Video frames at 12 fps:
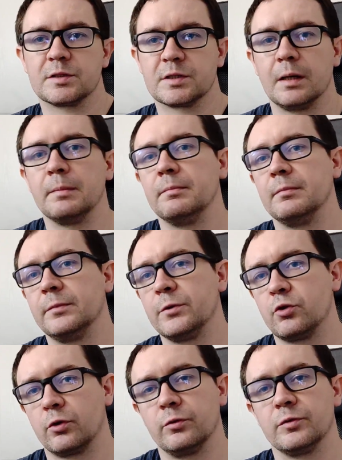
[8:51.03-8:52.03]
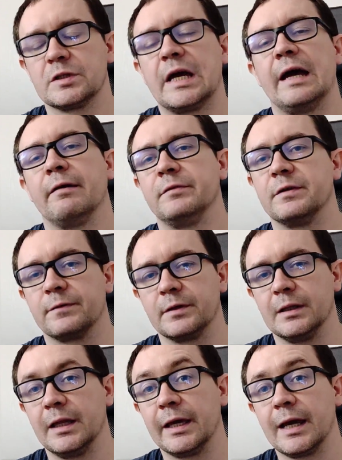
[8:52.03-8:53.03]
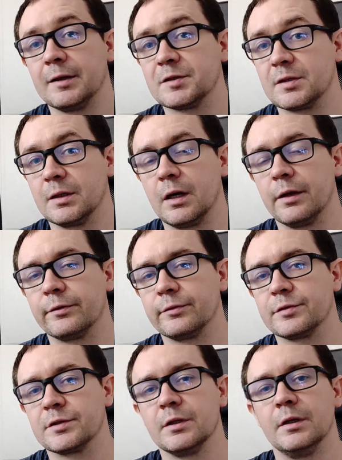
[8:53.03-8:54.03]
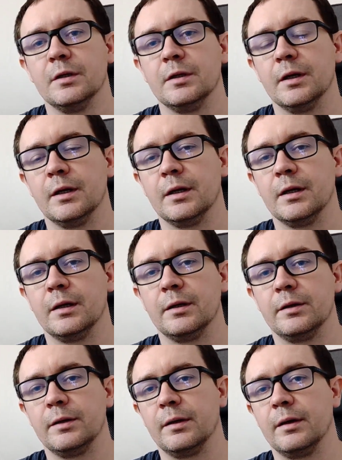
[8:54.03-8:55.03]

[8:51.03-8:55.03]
Some journals have different layouts than others. Uh,